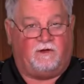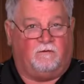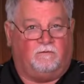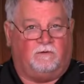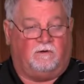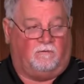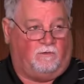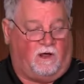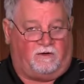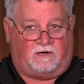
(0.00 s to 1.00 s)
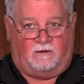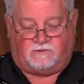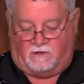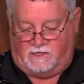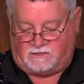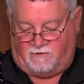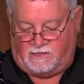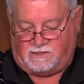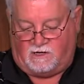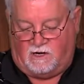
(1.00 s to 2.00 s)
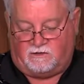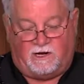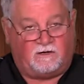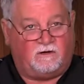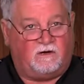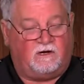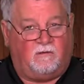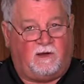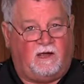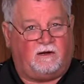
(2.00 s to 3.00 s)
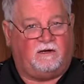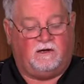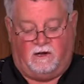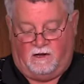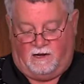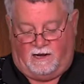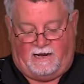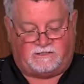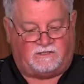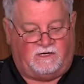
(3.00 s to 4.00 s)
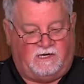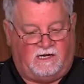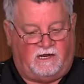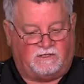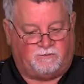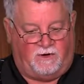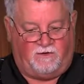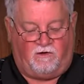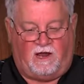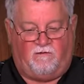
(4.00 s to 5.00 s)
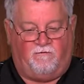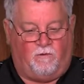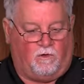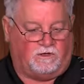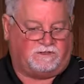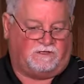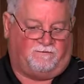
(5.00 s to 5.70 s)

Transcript: A lot of times our excavation contractor can come out and actually spread the gravel for us.